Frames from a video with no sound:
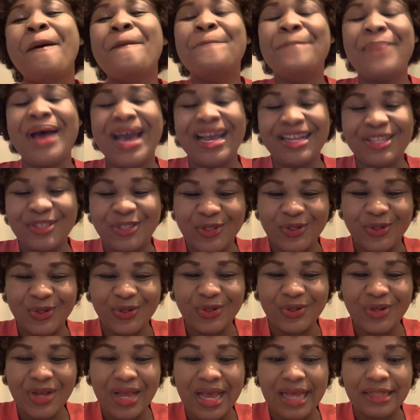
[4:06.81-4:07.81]
Back
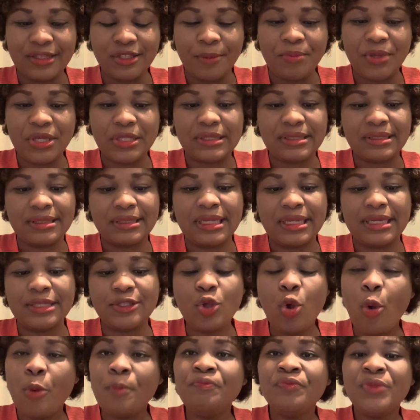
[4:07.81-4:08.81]
to our topic today.
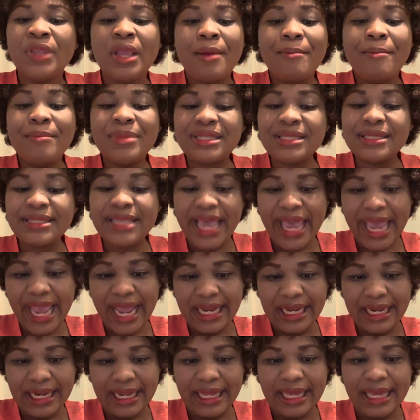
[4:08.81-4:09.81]
So, Mrs.
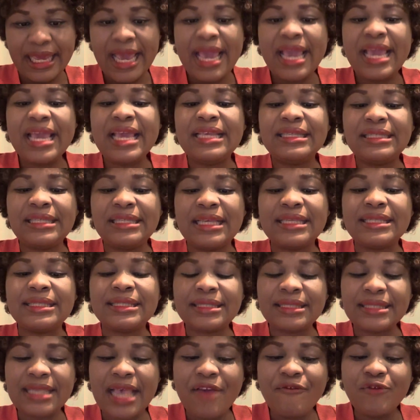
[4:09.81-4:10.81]
Haley is a
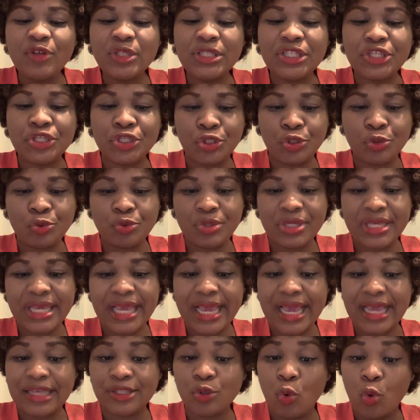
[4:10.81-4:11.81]
72
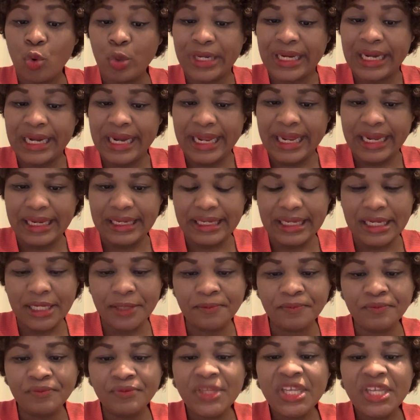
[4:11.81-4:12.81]
years old lady.